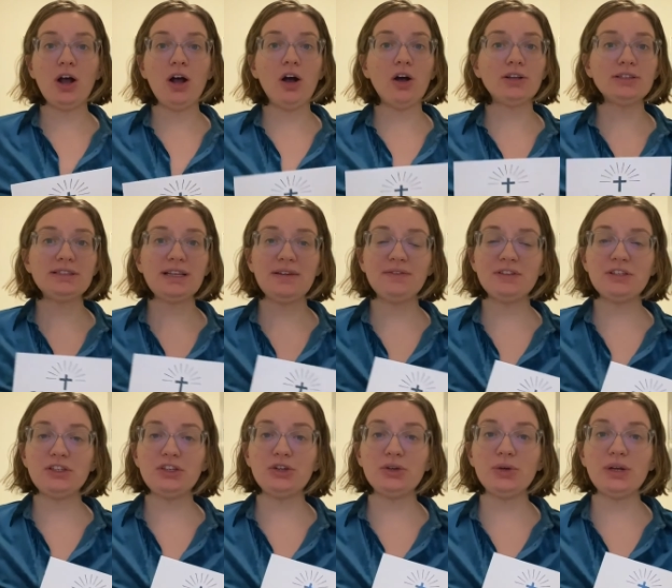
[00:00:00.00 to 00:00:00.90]
All they have to
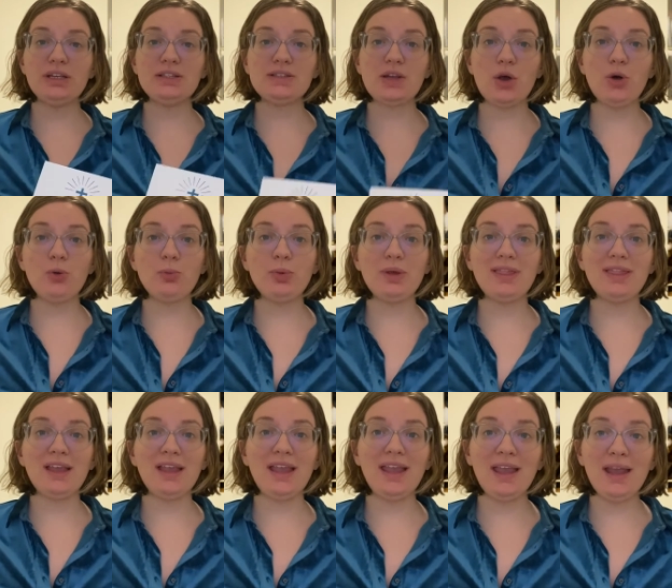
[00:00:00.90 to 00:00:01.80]
do is open
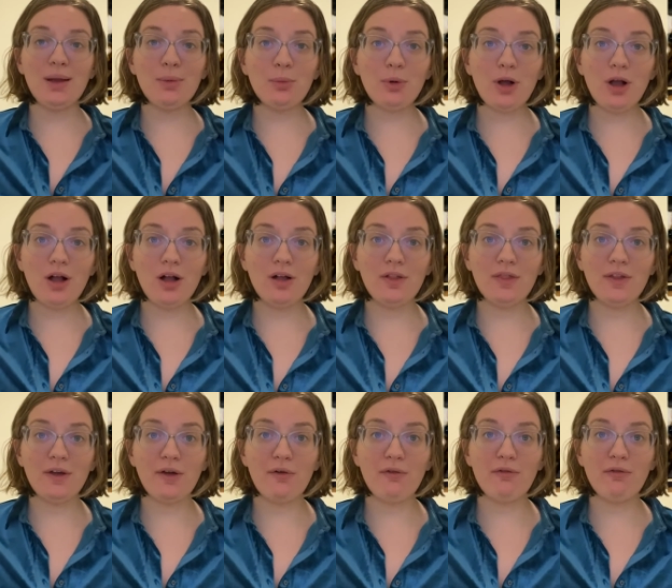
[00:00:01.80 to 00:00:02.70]
the camera on
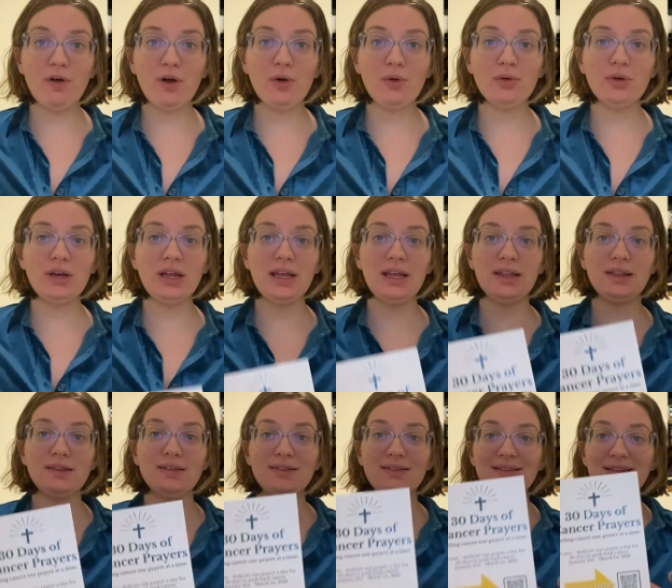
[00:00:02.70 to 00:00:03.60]
their phone
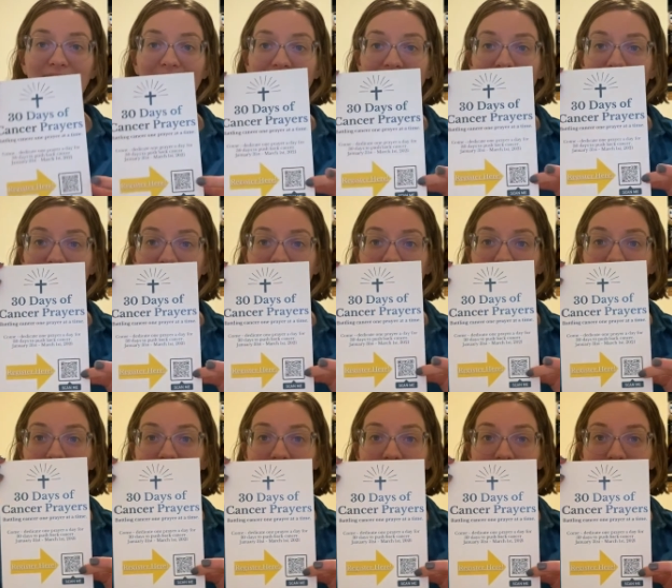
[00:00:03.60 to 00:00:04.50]
and scan
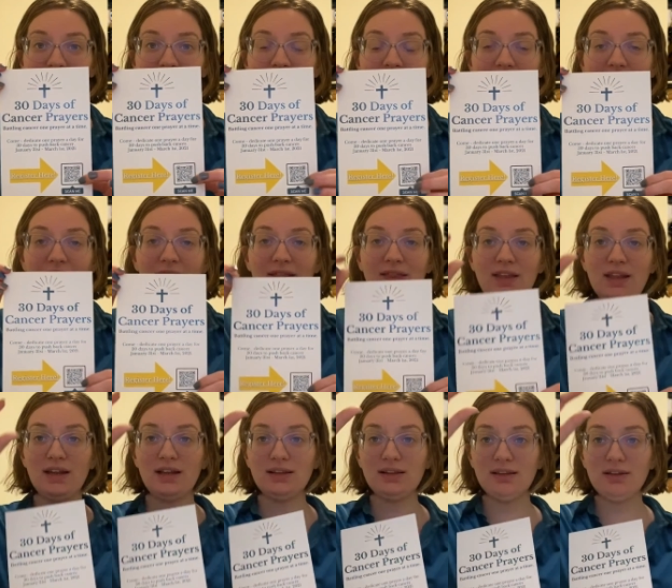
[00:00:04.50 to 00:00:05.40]
this, and
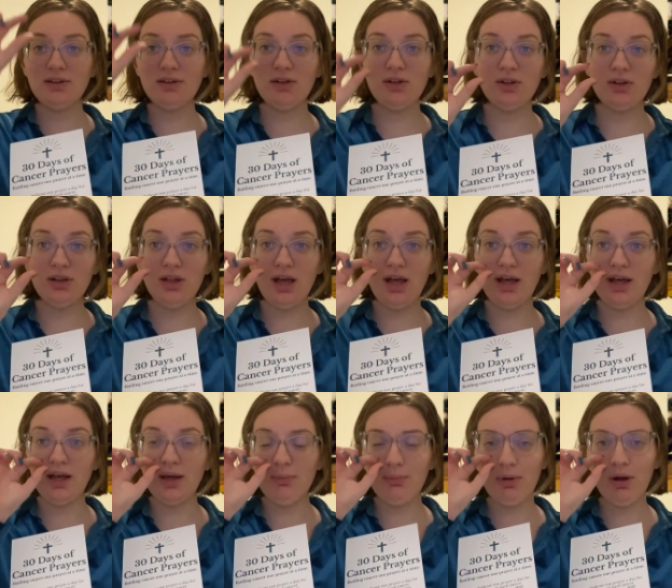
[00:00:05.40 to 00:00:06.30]
then a little
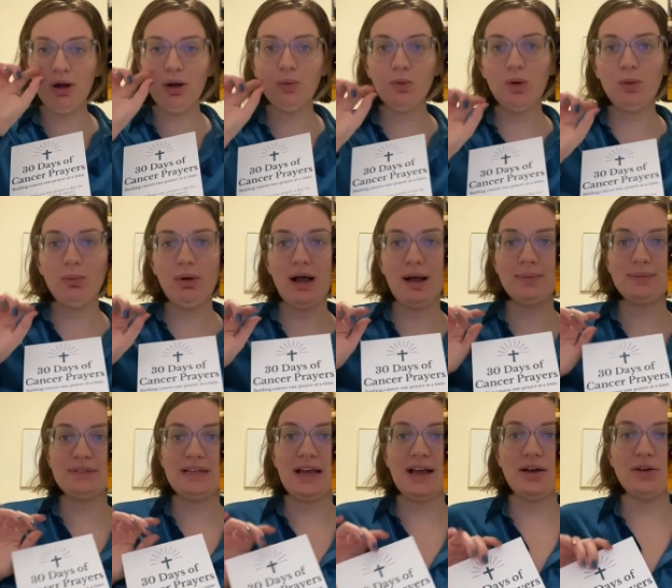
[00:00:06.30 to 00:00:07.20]
uh, bar will pop
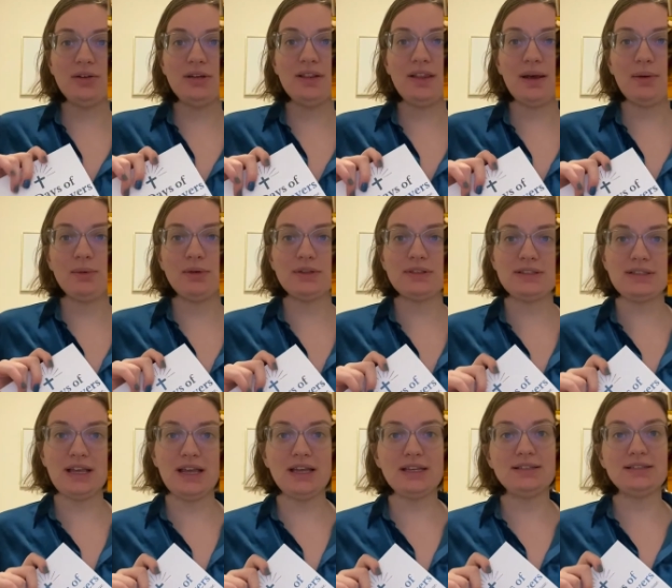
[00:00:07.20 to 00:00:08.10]
down that will
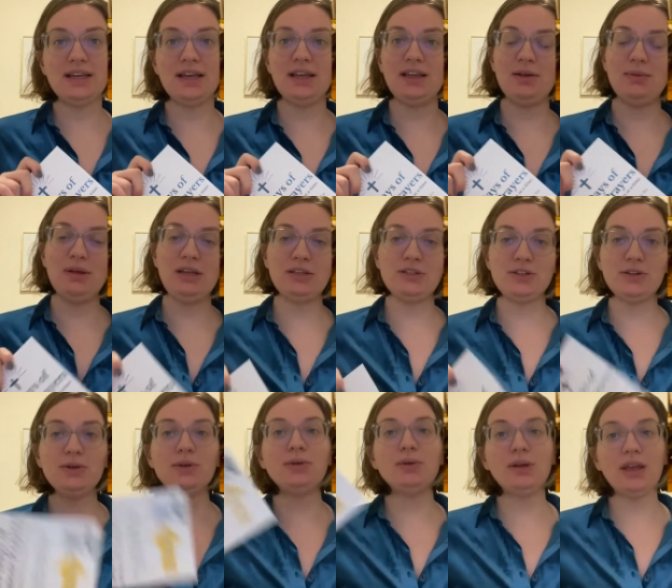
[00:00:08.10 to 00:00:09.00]
say, take me
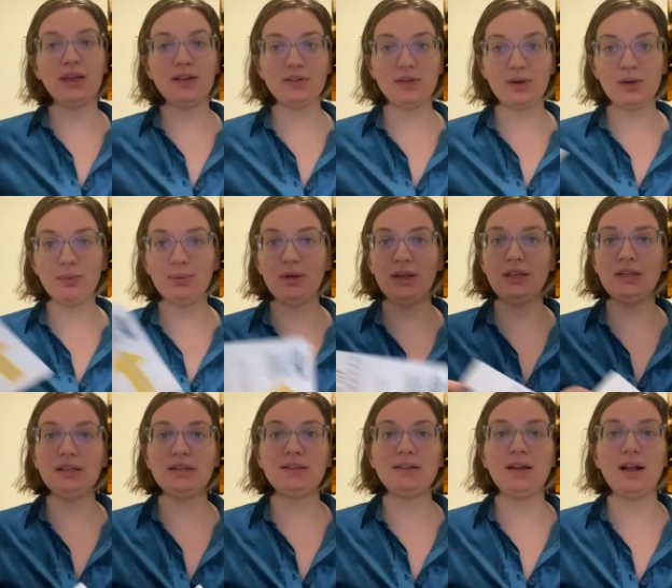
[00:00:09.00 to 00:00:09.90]
to
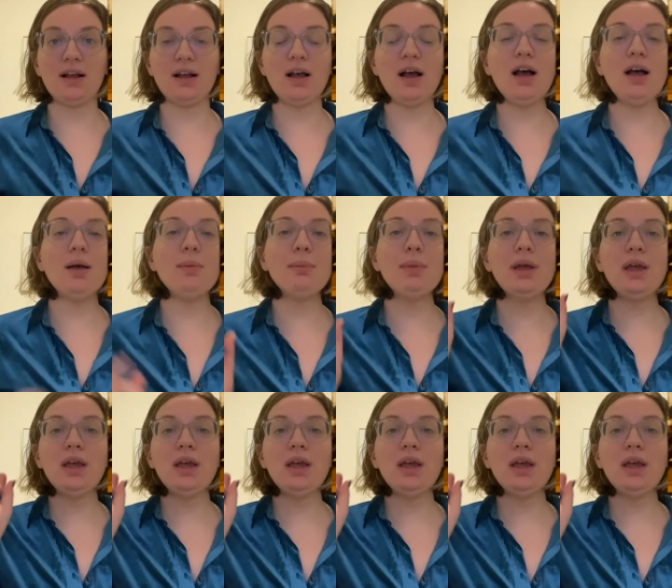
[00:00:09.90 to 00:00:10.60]
cancercompanions.com.